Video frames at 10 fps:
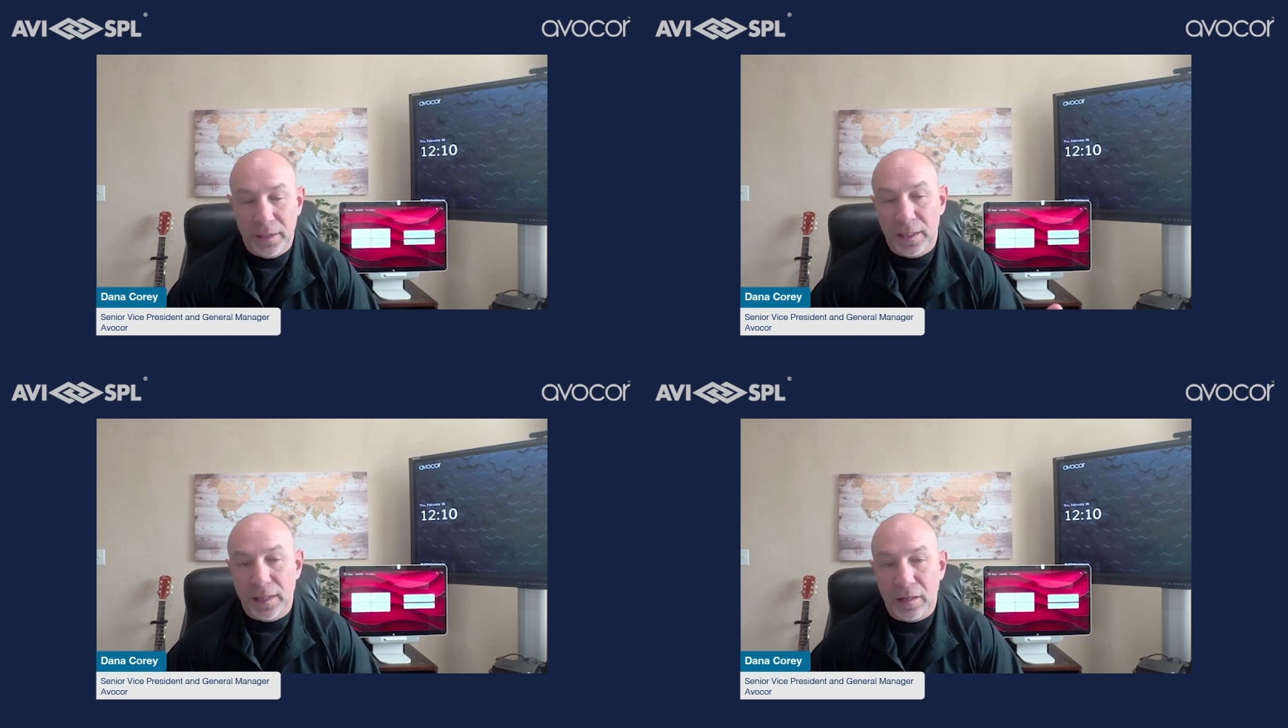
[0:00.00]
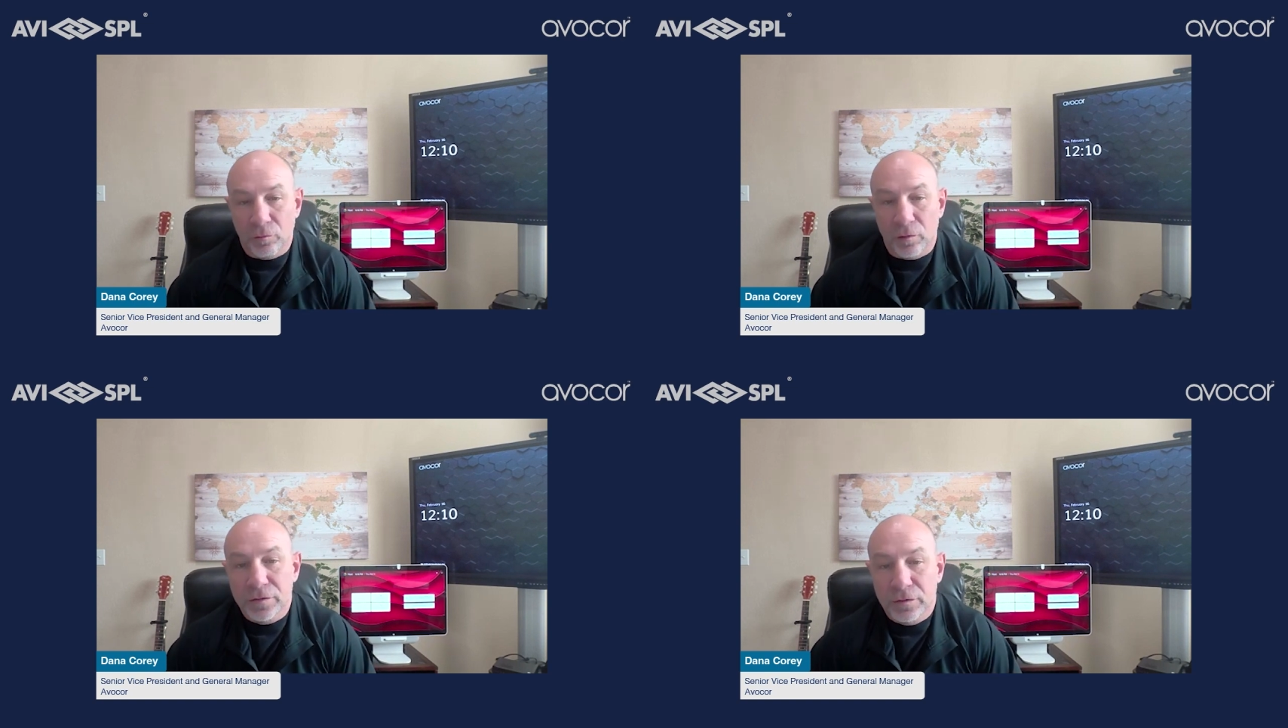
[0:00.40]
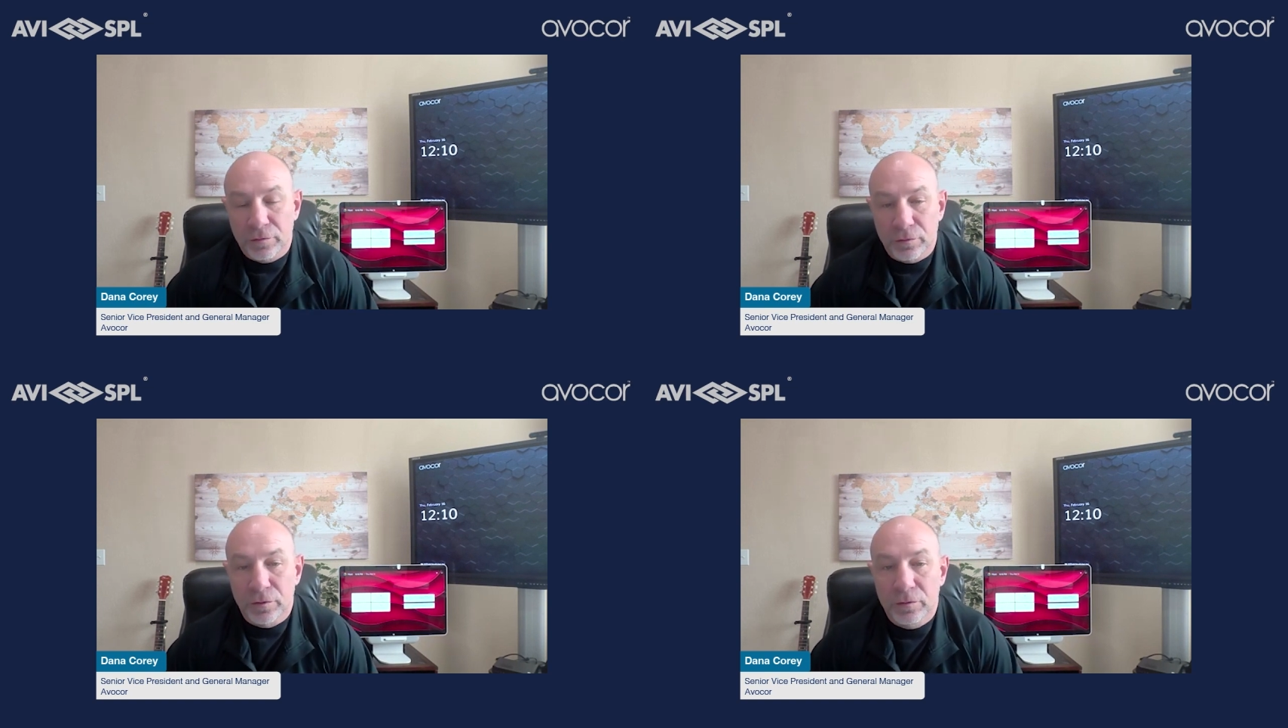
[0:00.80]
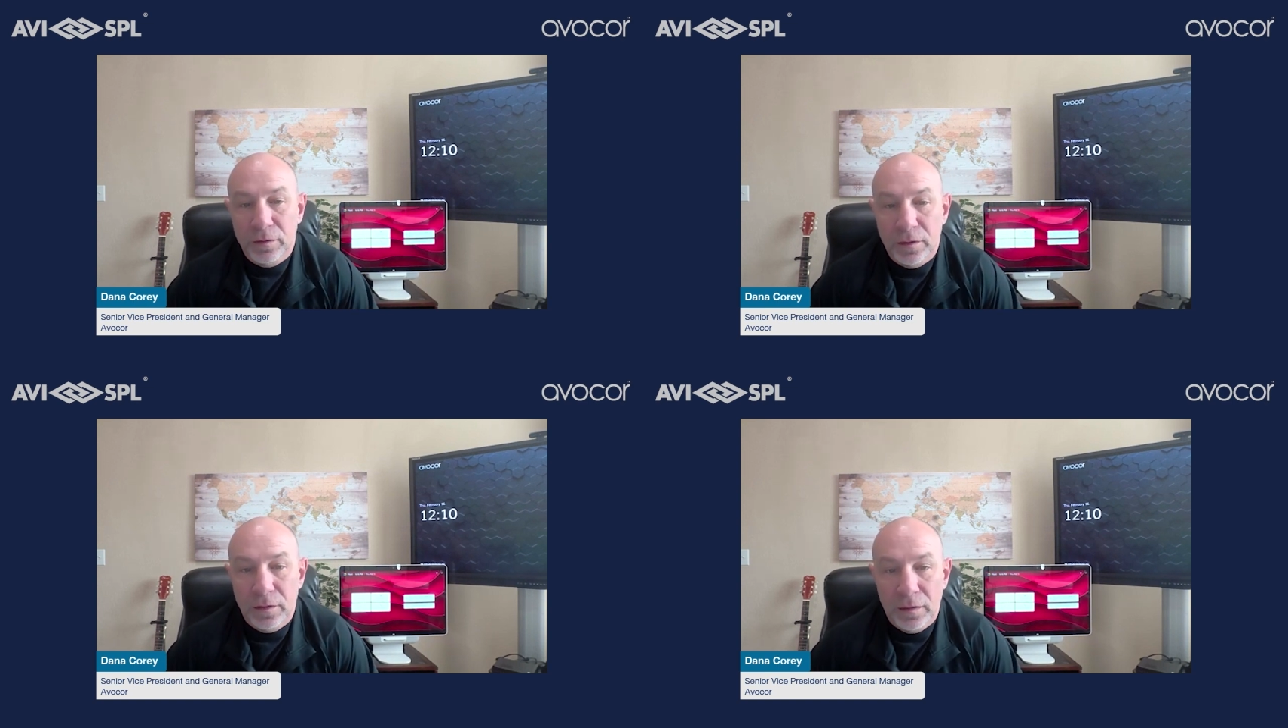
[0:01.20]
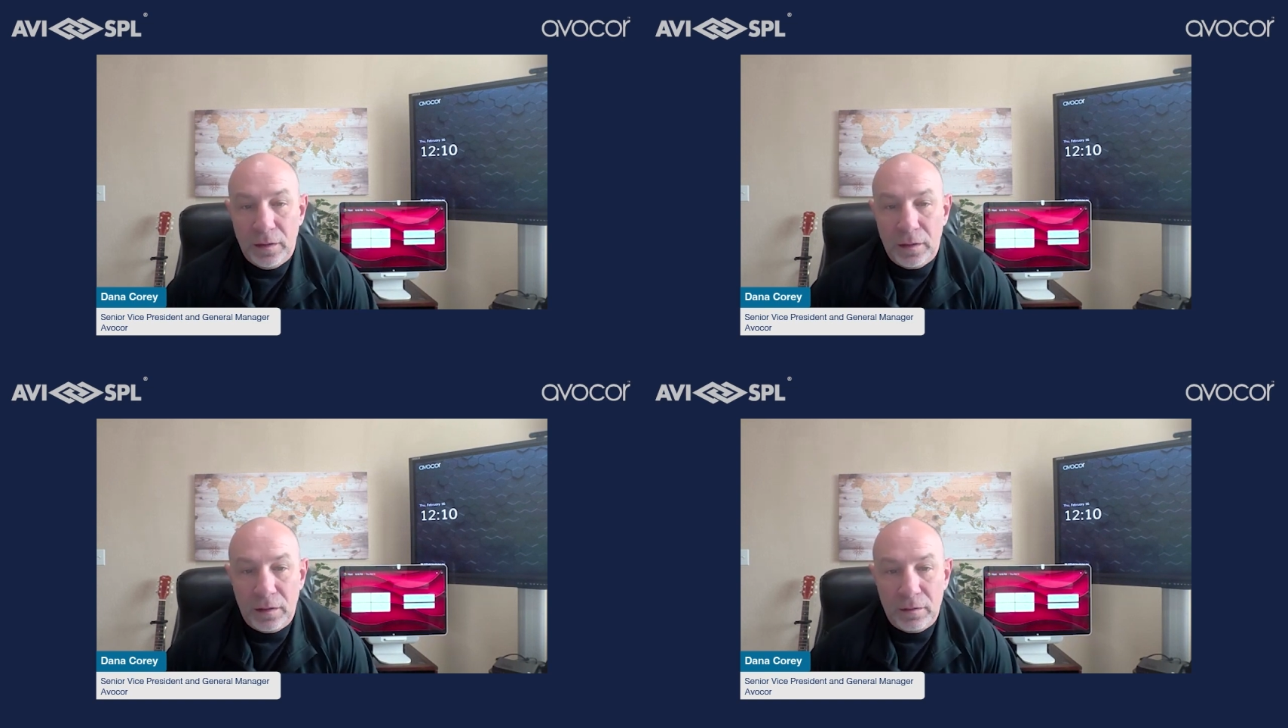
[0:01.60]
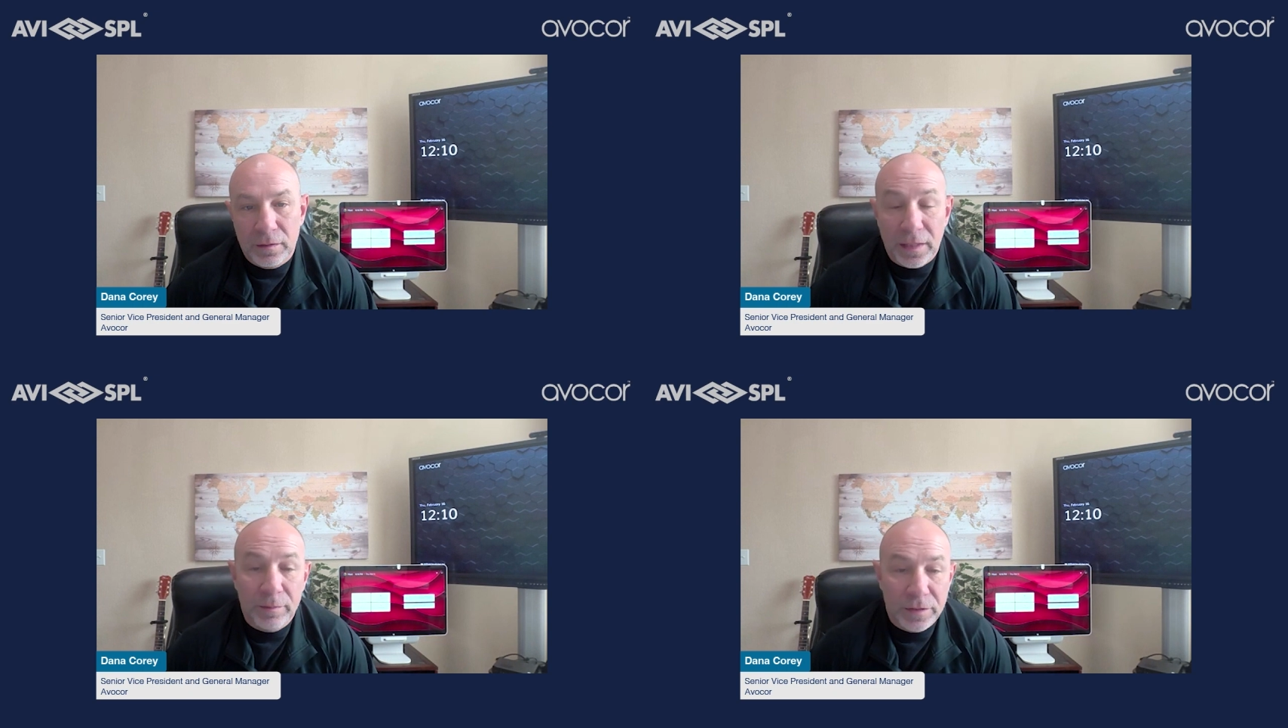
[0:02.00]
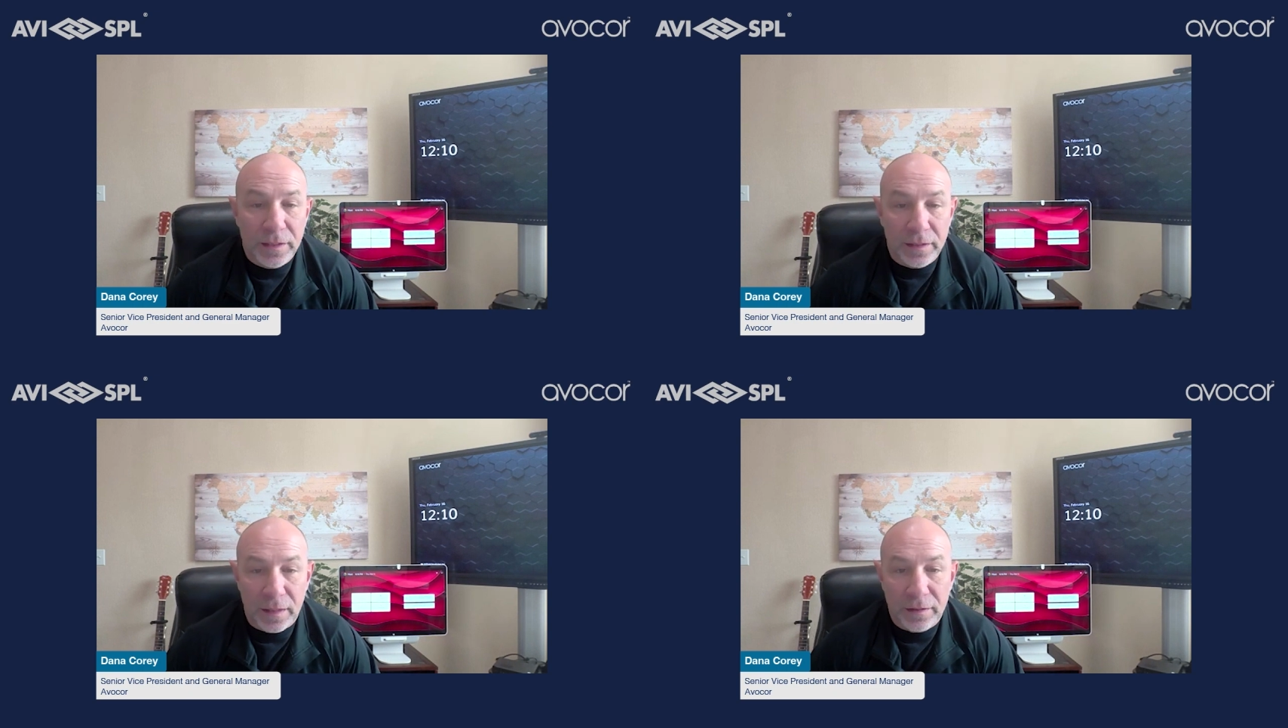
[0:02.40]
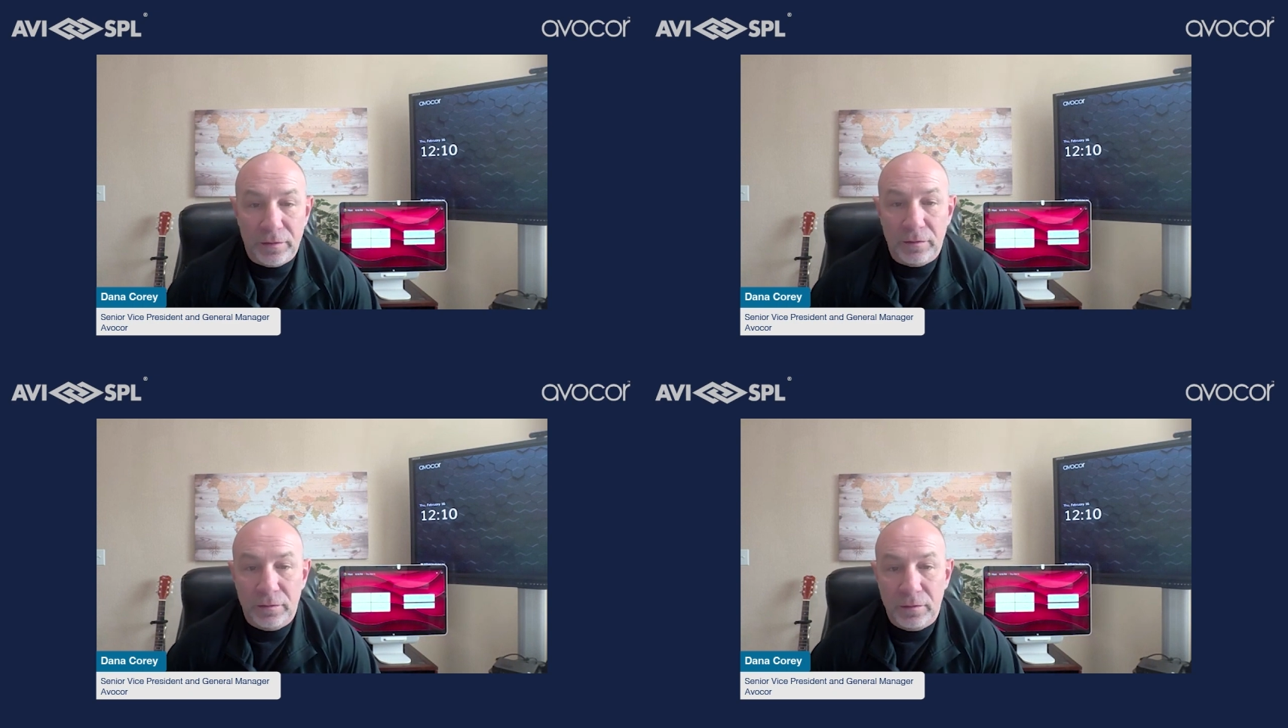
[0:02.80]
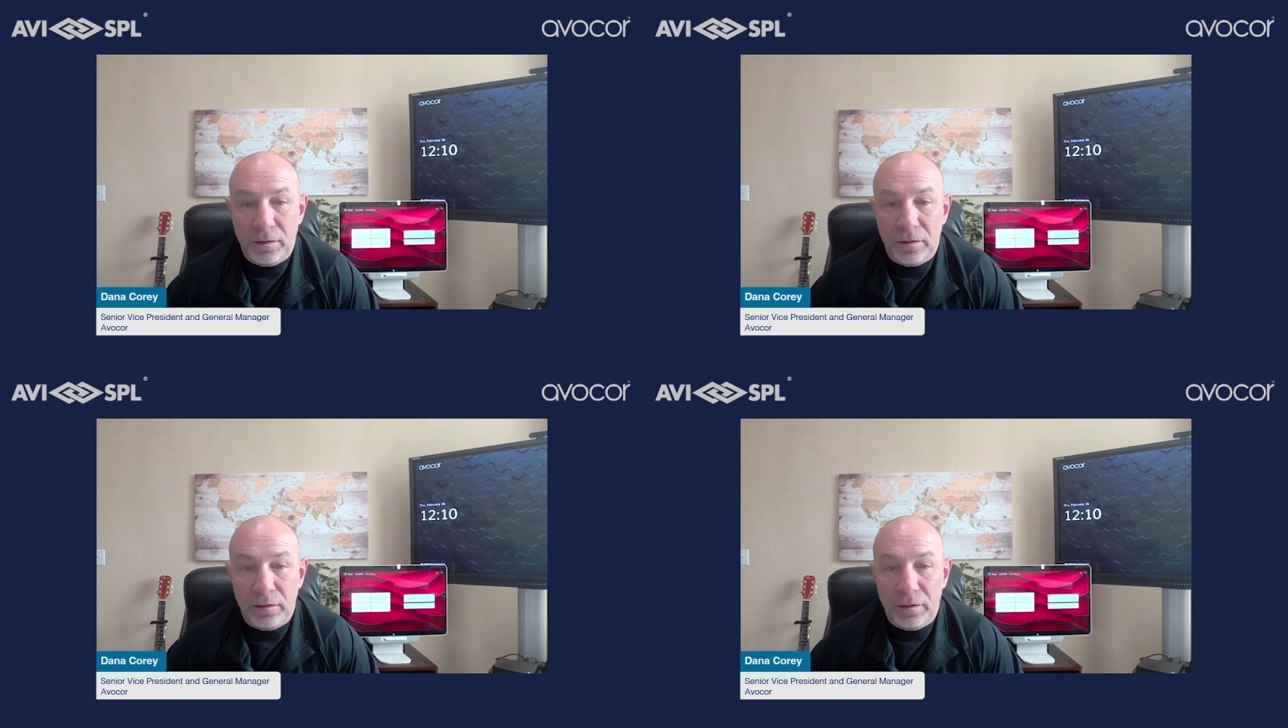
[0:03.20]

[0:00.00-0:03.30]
And that we're answering through the Type-C connector